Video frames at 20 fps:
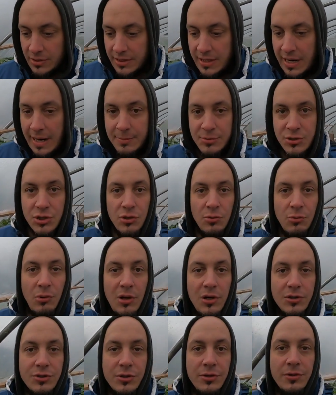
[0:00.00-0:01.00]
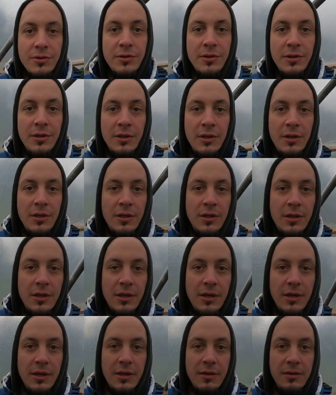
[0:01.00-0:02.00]
capture water
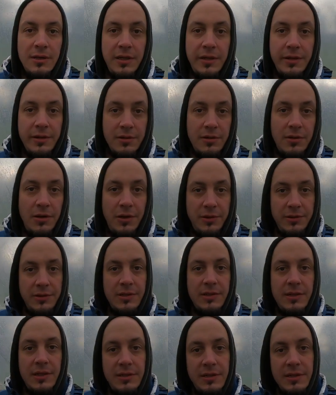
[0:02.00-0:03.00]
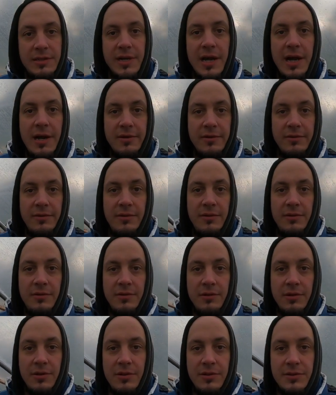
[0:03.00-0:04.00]
here in this garden,
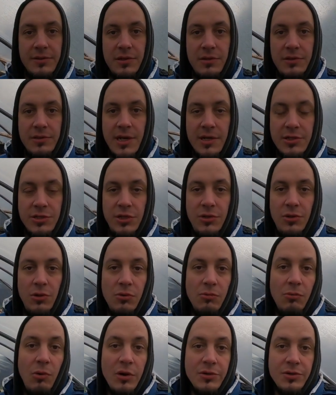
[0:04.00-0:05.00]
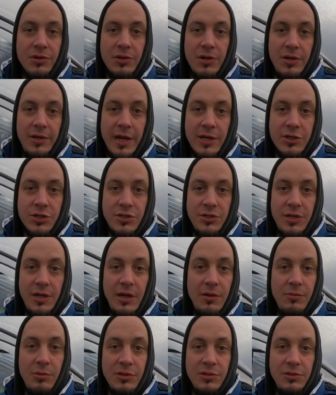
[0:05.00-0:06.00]
because there's actually no water connection,
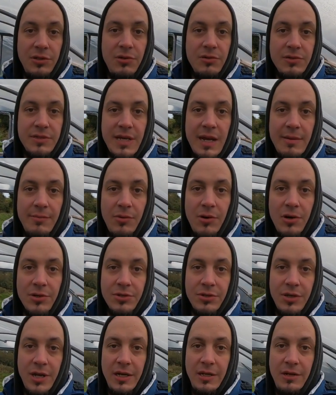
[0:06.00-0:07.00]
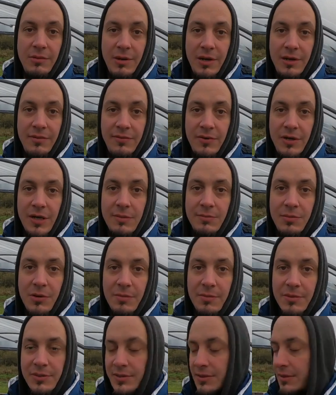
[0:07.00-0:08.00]
and I wouldn't use tap water anyway for that
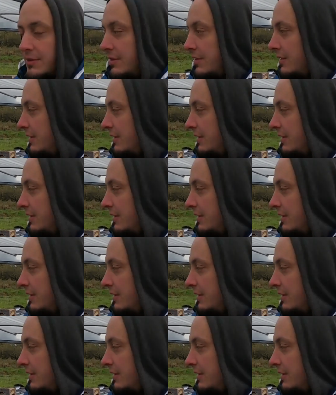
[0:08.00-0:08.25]
purpose.